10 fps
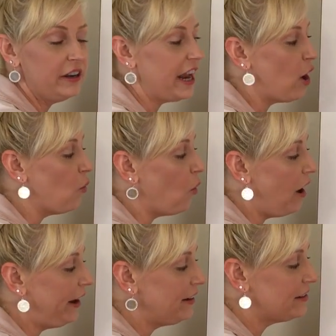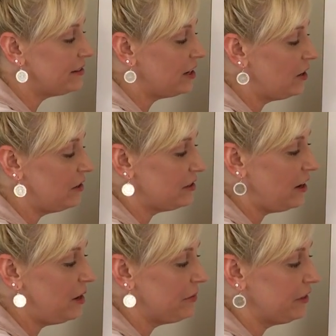Now, why does
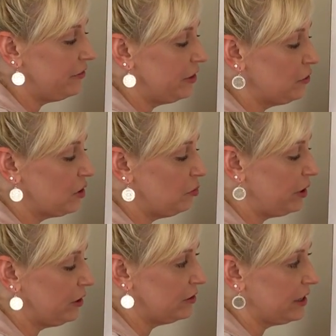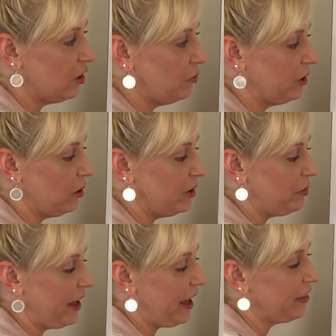Simon feel compelled to help me on my
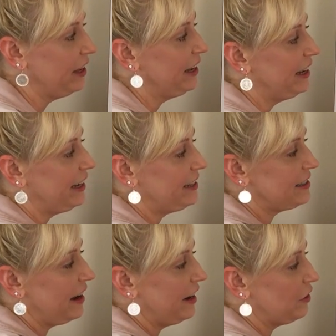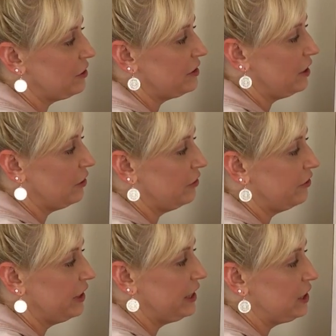path? His higher
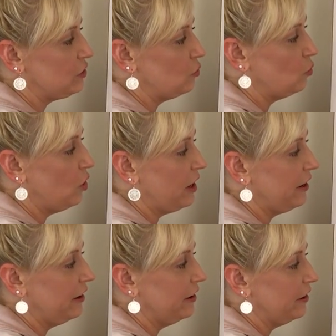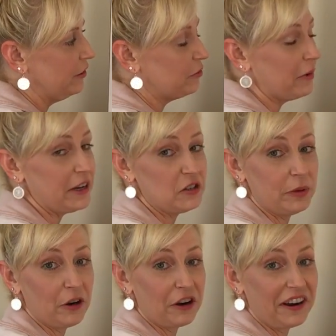self is one of my
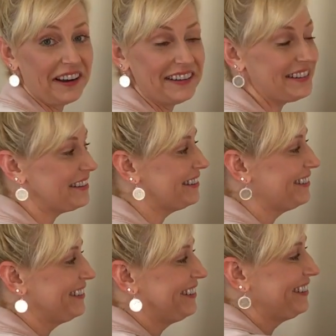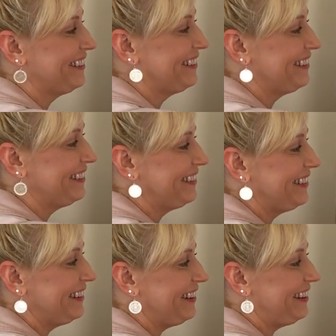spirit guides.
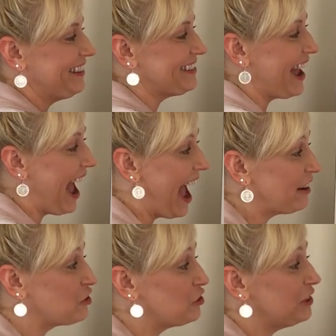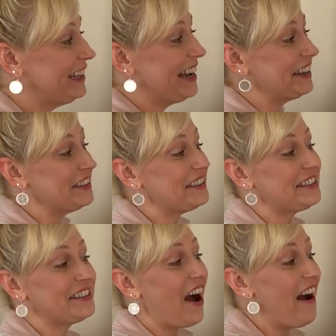He is actually
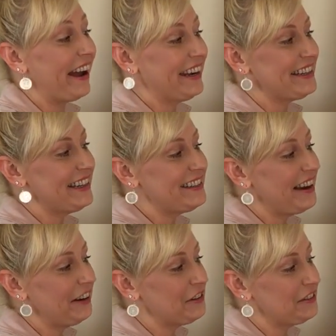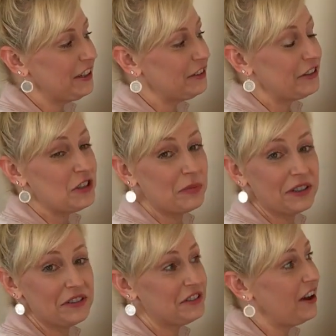assigned. His higher self has
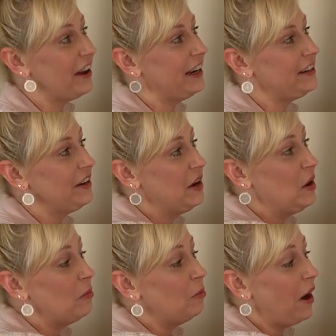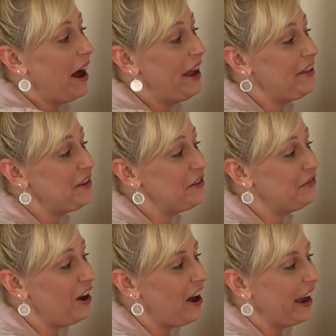been assigned by the
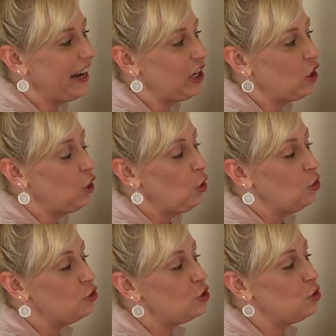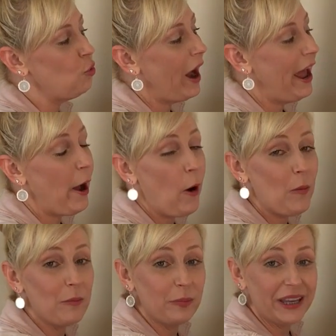divine to
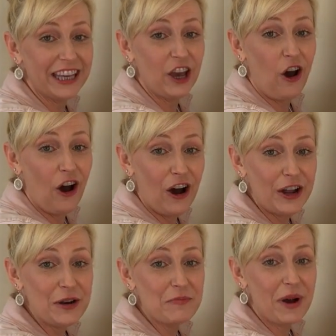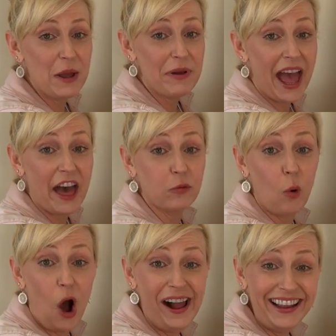help me on my path.
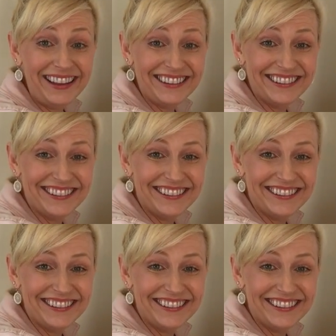Why?